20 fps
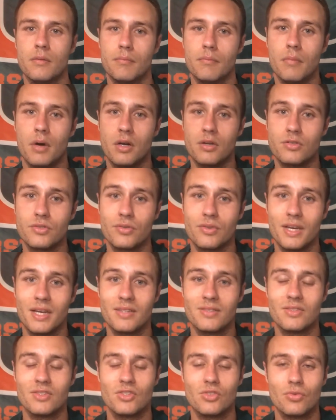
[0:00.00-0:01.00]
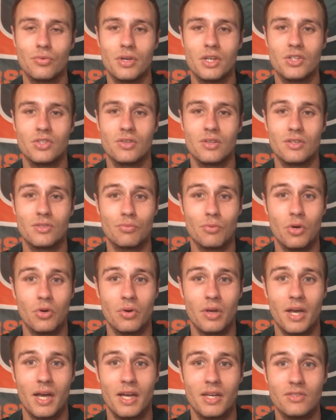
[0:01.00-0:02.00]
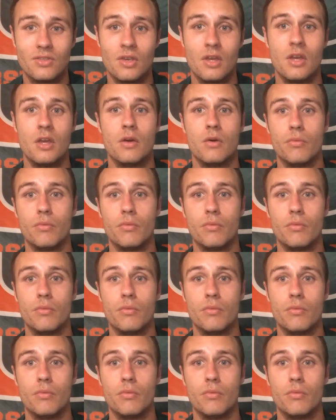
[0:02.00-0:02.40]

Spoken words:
monitor that situation as well, guys.